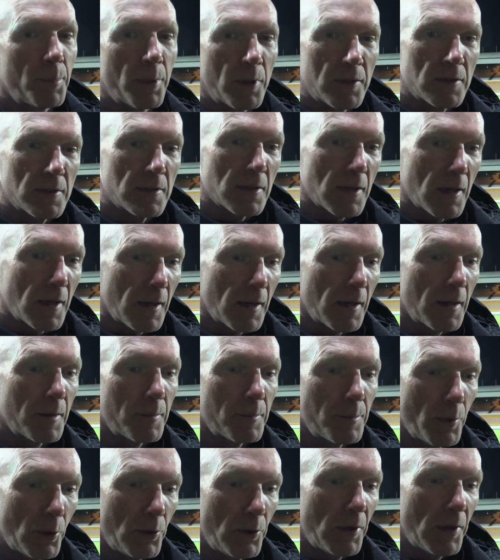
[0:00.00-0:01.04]
But
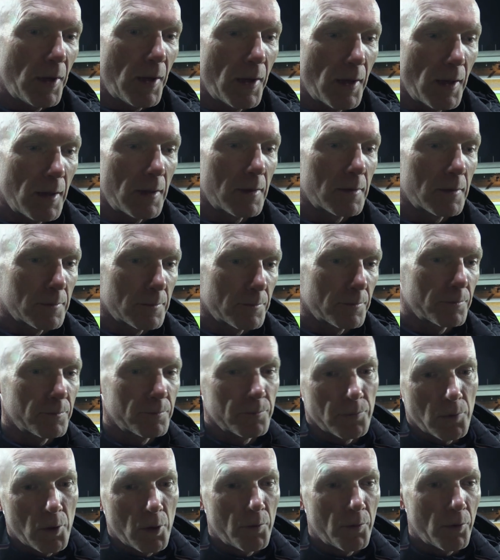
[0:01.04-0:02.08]
Monday,
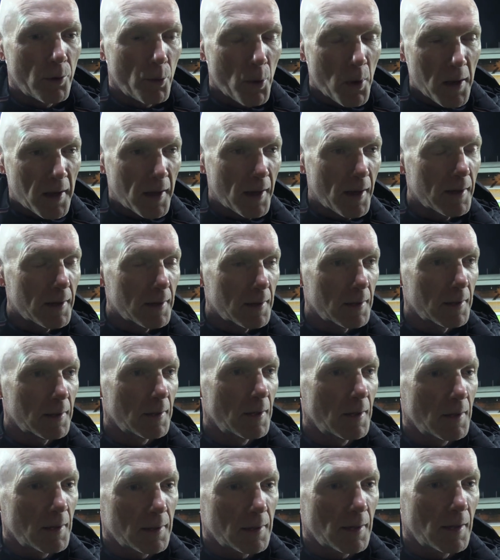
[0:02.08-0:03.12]
over the weekend,
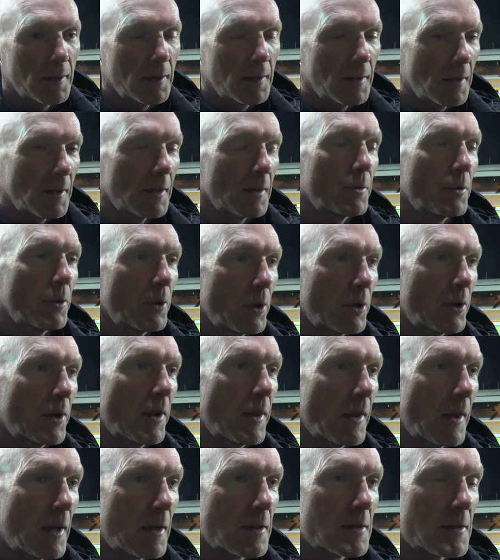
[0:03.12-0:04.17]
then we'll look
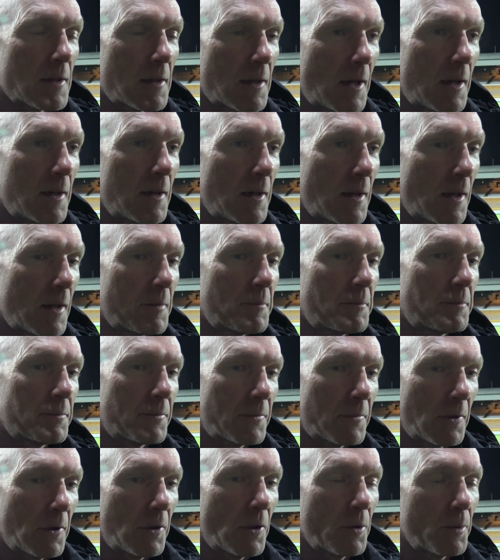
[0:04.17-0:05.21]
at that, and then
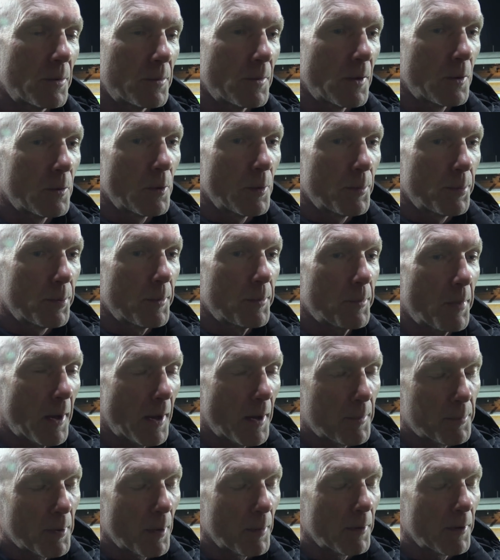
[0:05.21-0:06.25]
you know, we'll prepare
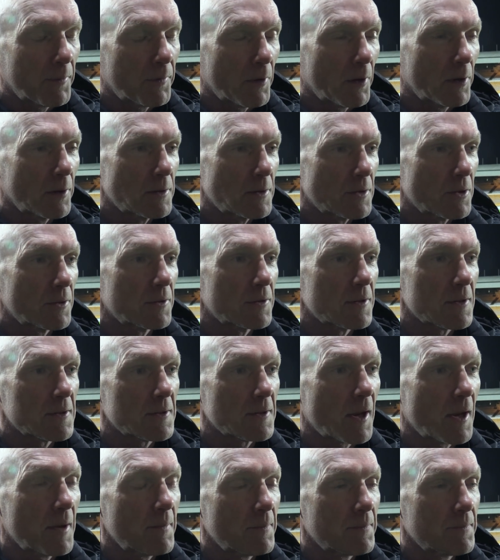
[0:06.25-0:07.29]
properly for Tuesday's
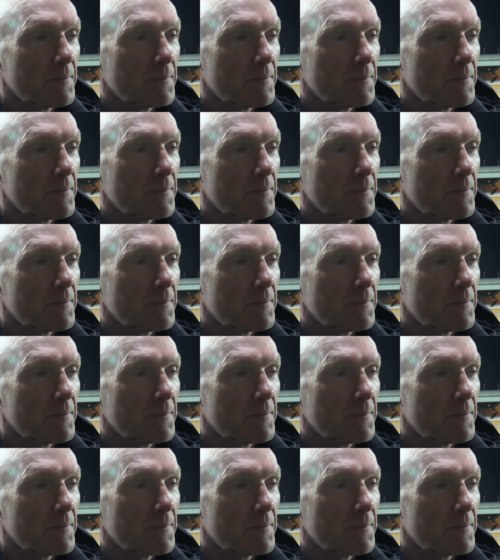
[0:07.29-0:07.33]
game.